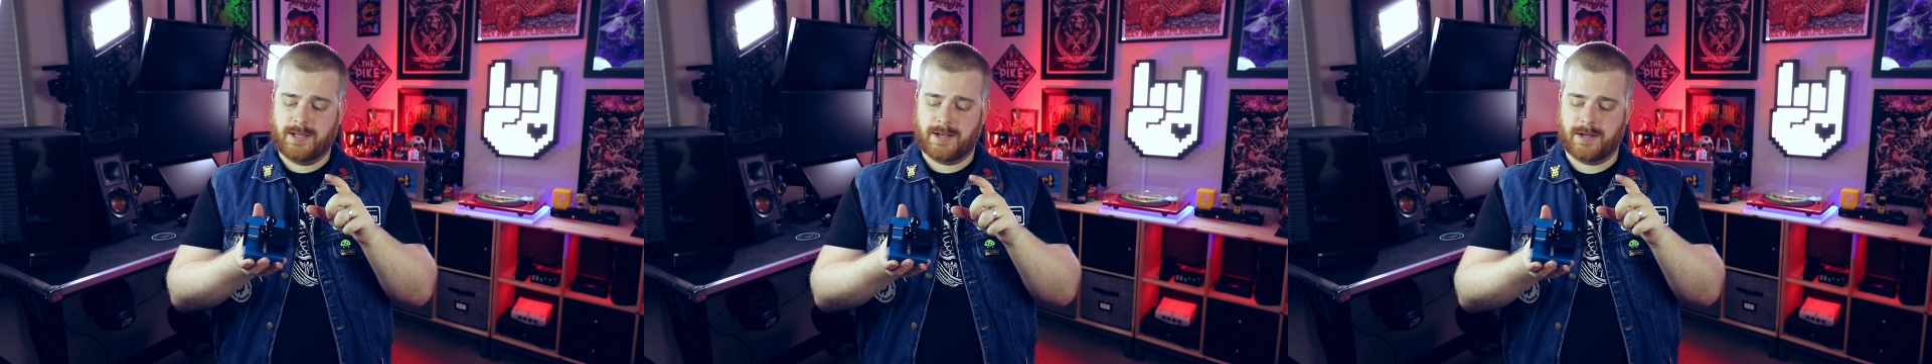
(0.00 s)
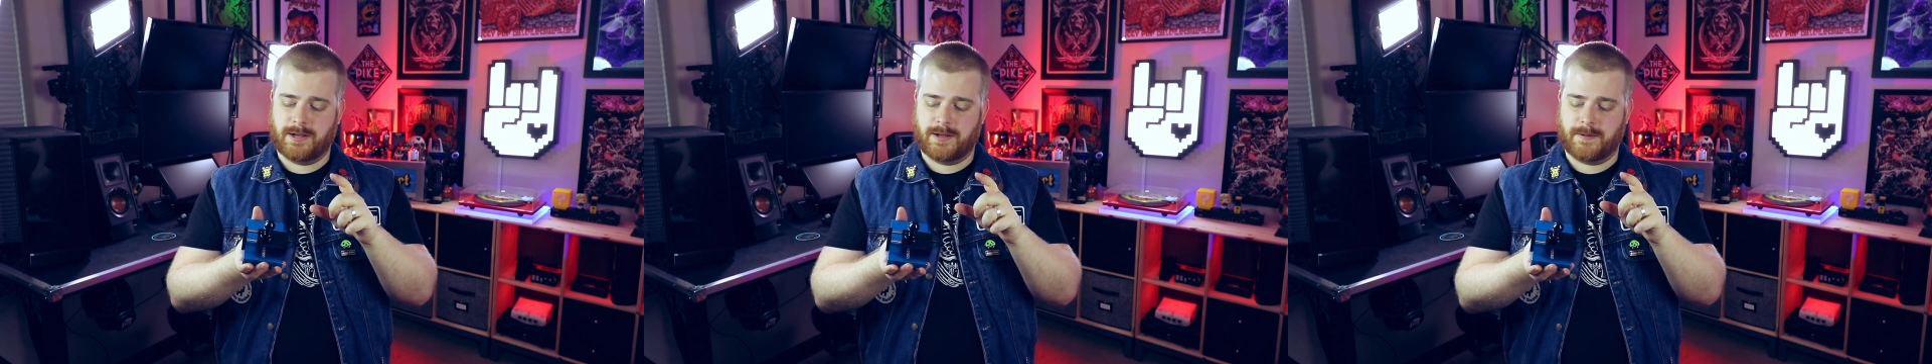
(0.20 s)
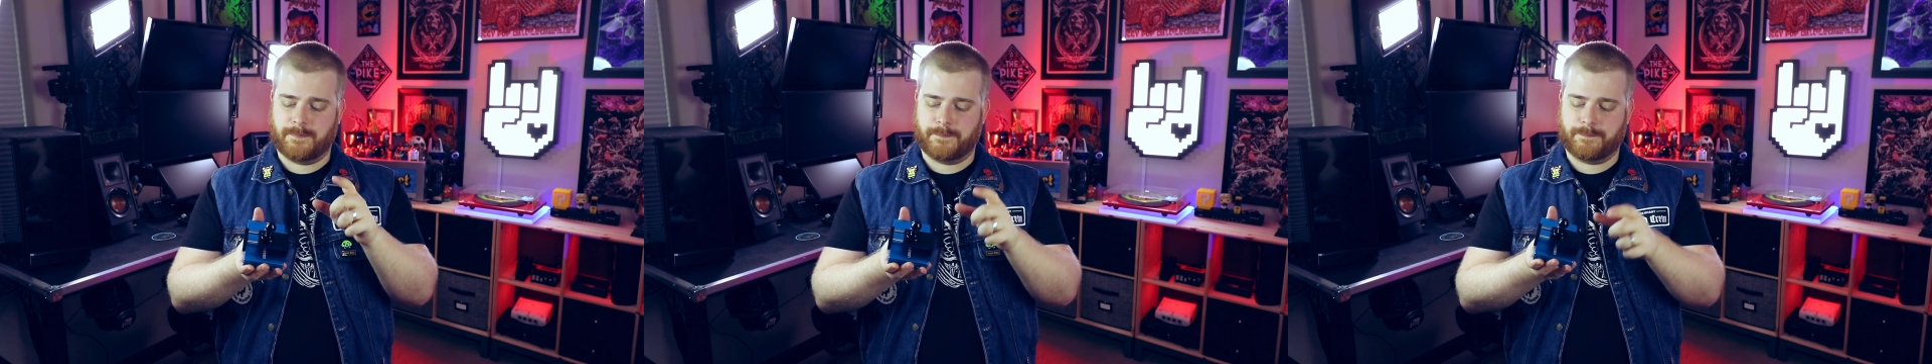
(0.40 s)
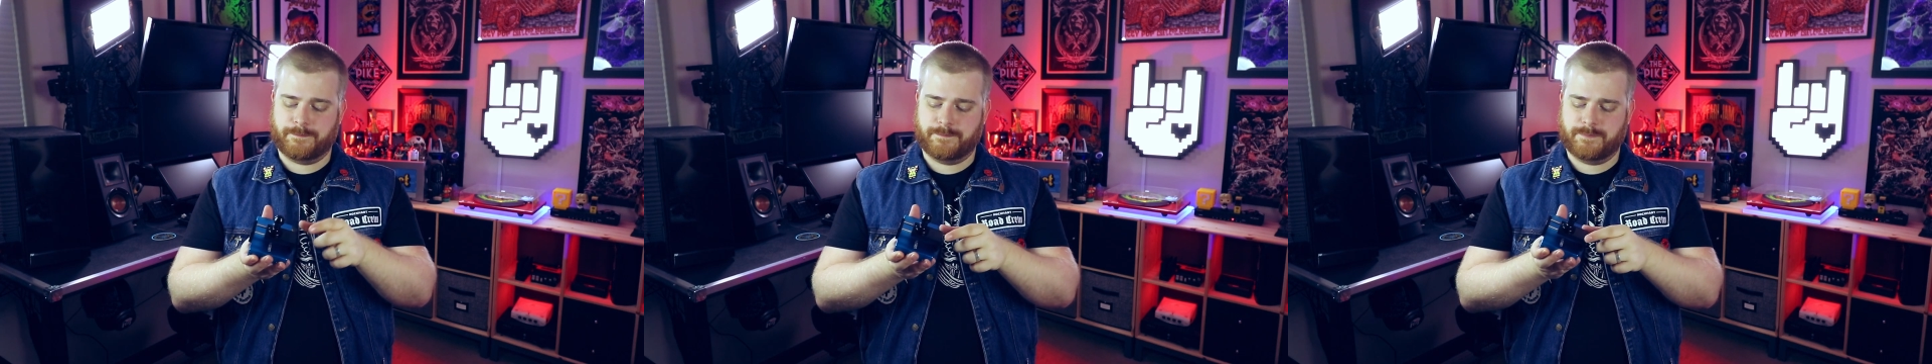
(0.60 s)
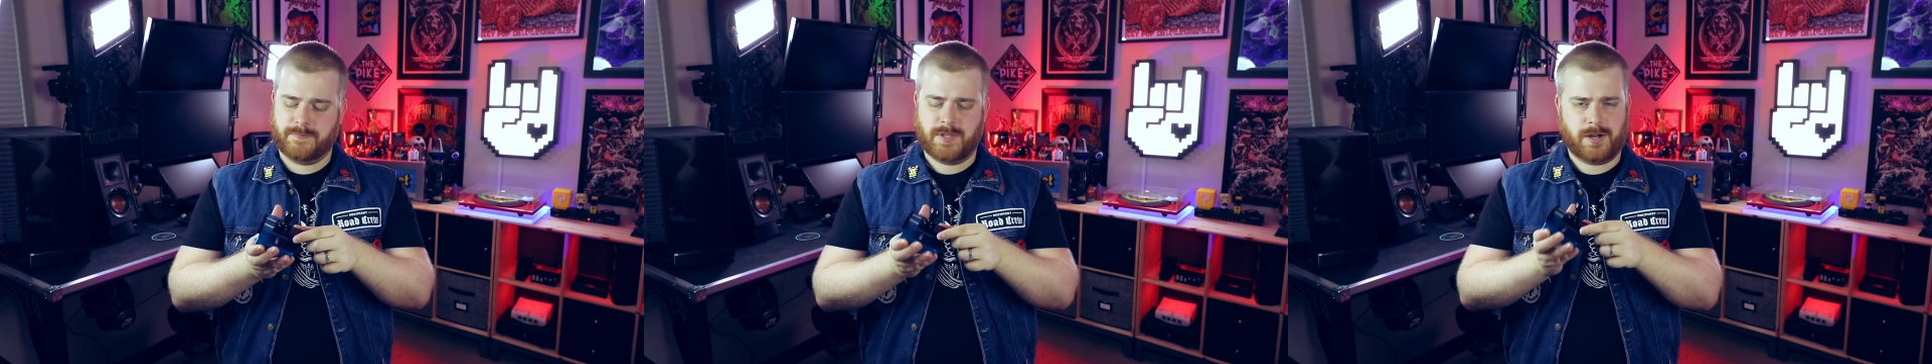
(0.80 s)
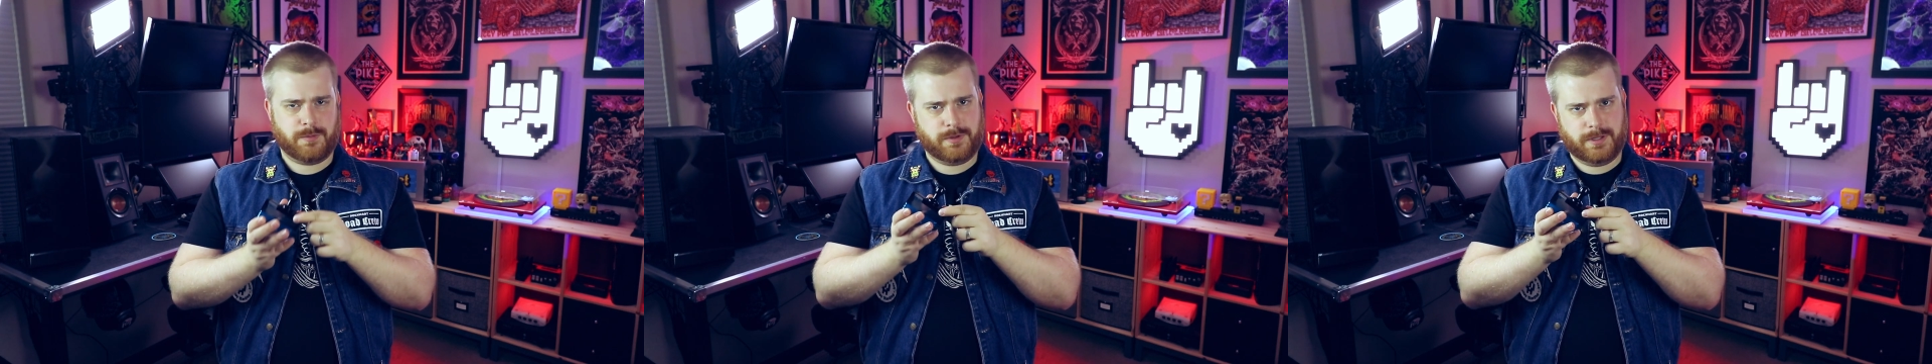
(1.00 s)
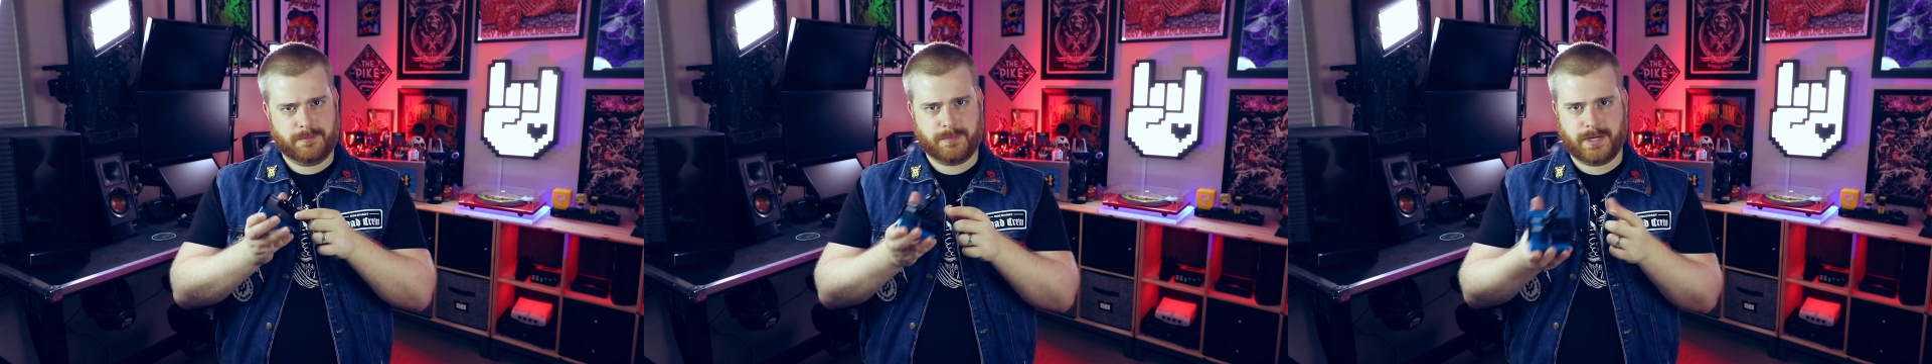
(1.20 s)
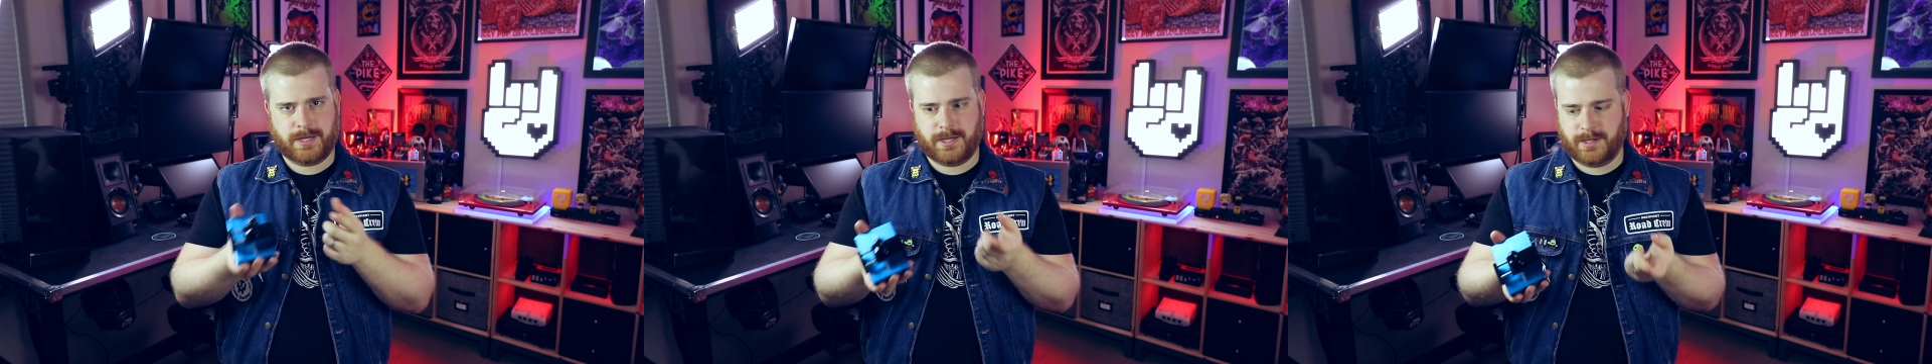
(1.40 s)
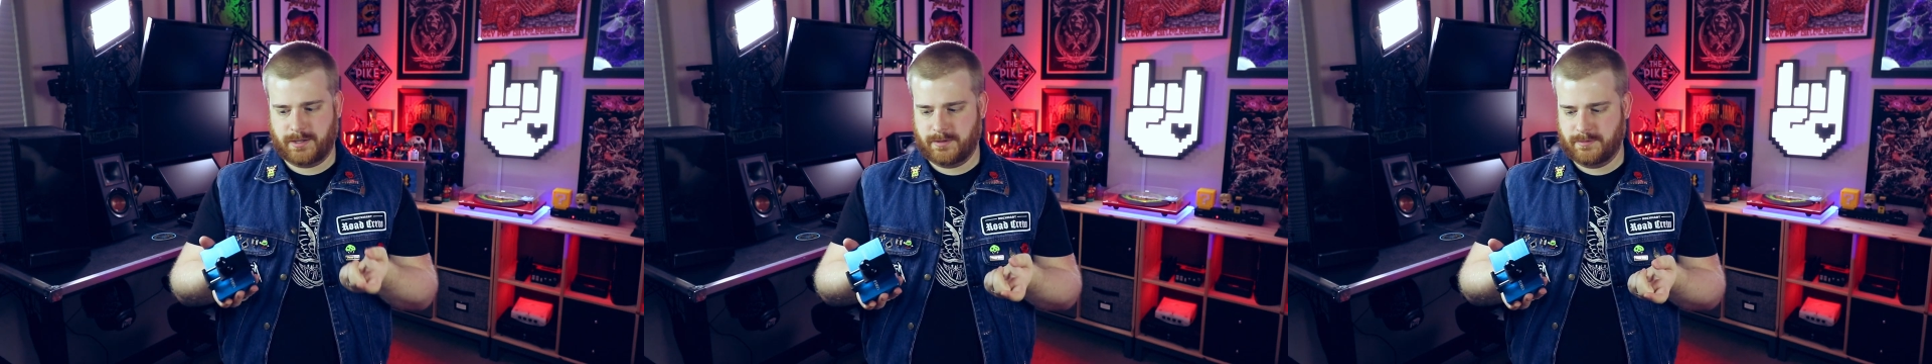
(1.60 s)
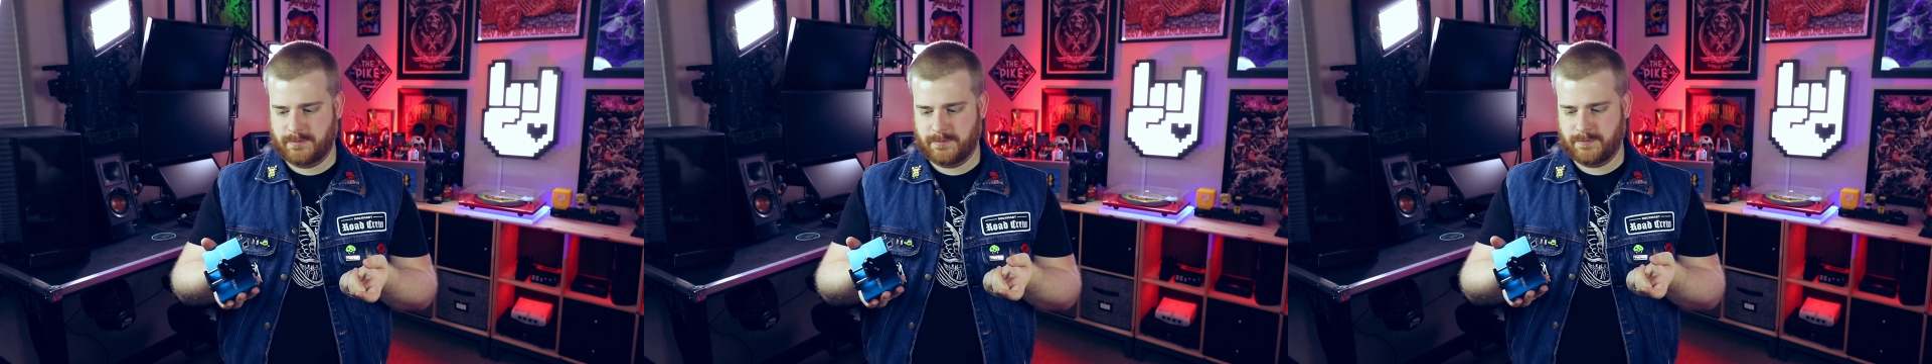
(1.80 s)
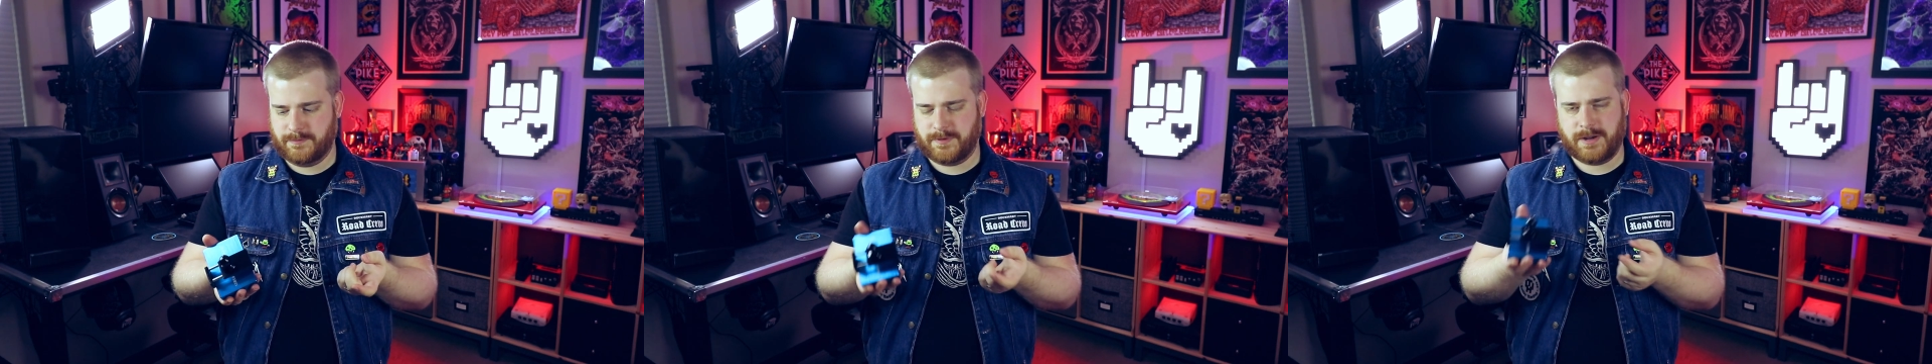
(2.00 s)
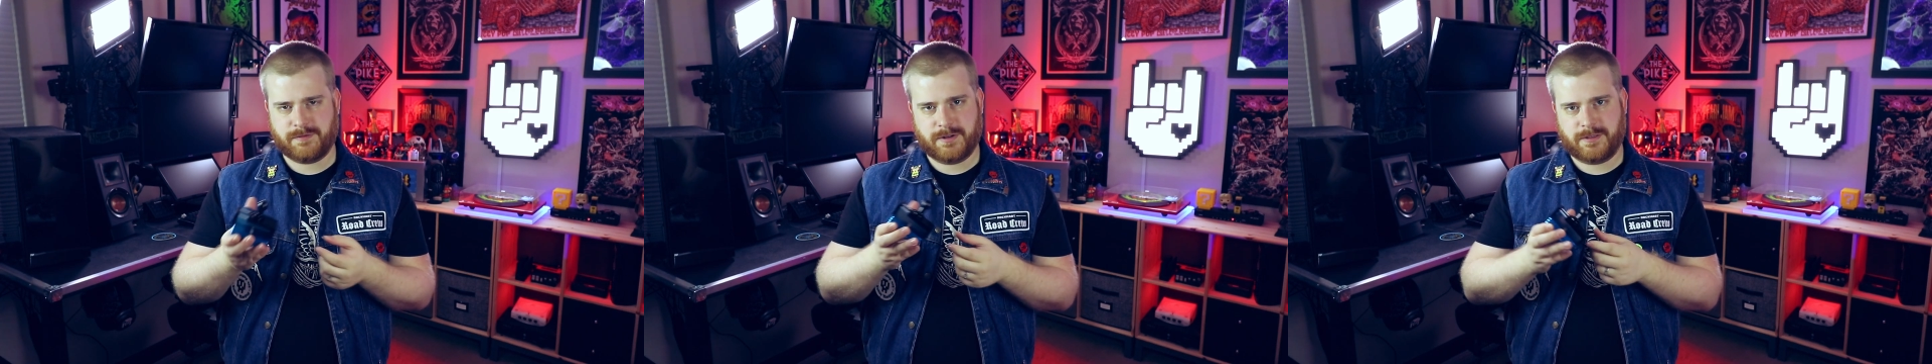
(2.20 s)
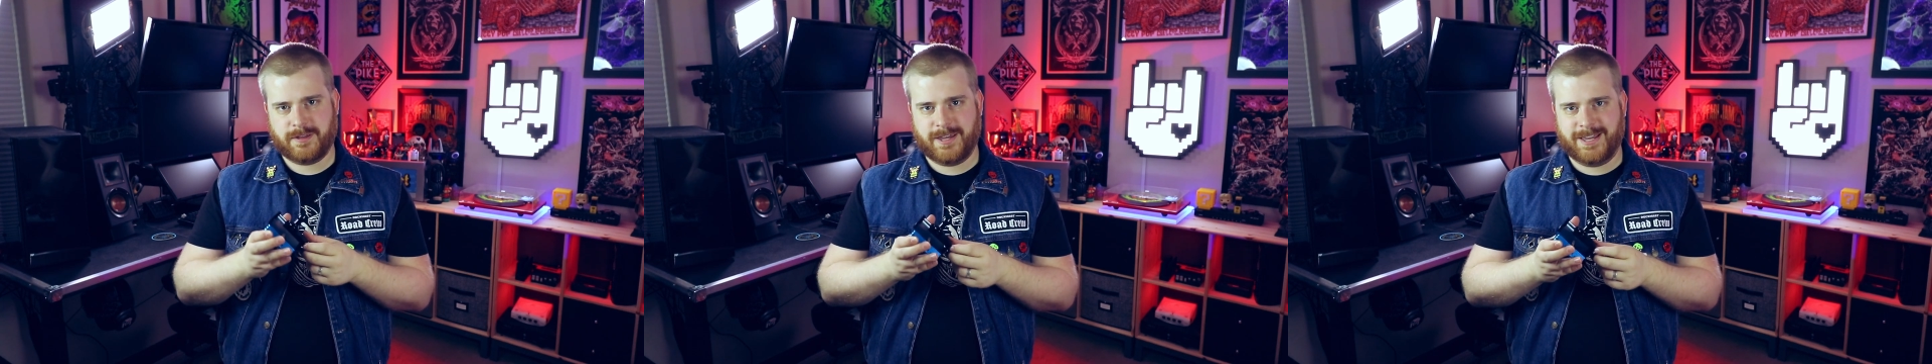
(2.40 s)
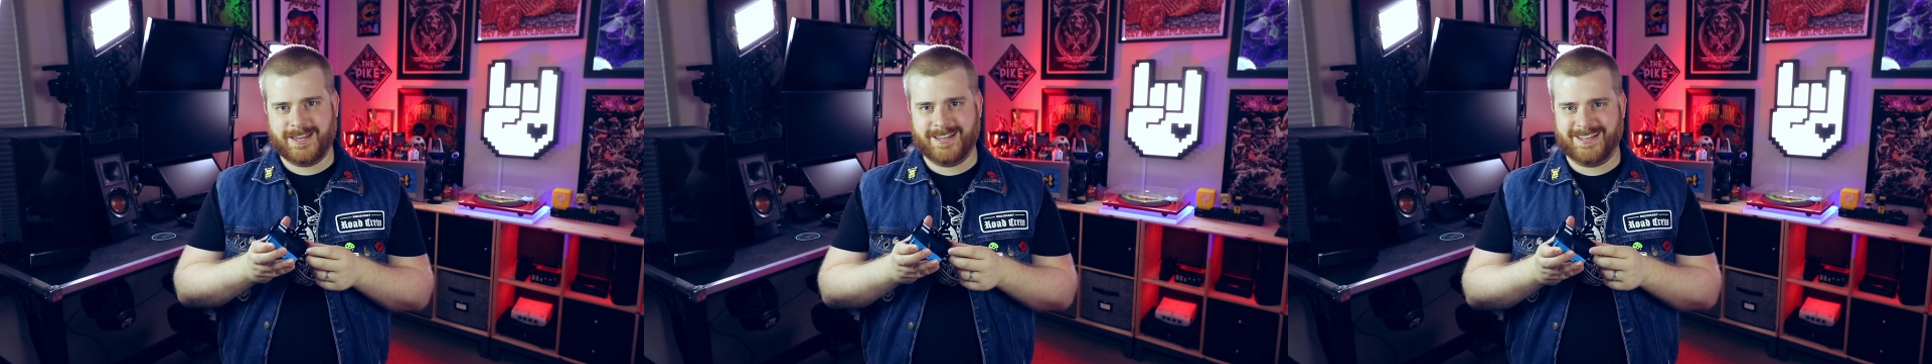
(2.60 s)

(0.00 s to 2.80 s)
not really my favorite thing